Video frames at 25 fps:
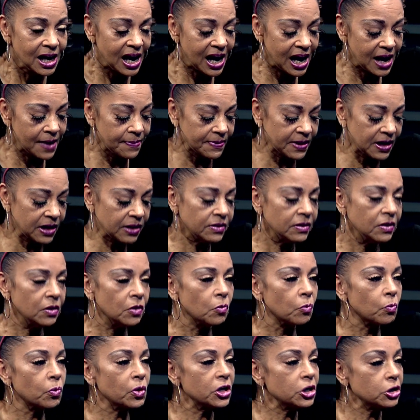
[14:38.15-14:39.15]
and then
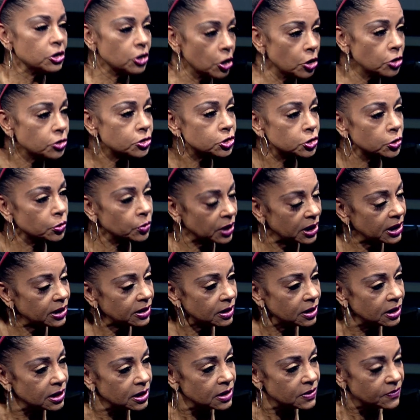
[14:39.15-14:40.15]
we nurture it
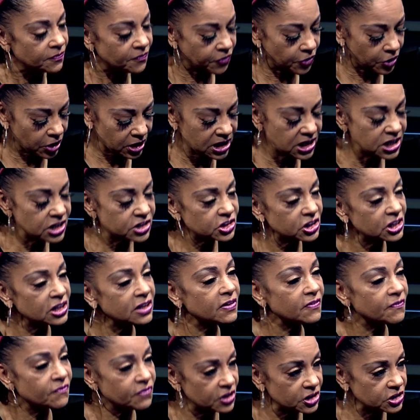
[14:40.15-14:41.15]
for each
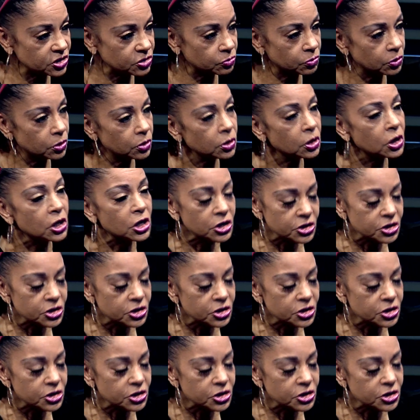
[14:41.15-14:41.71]
individual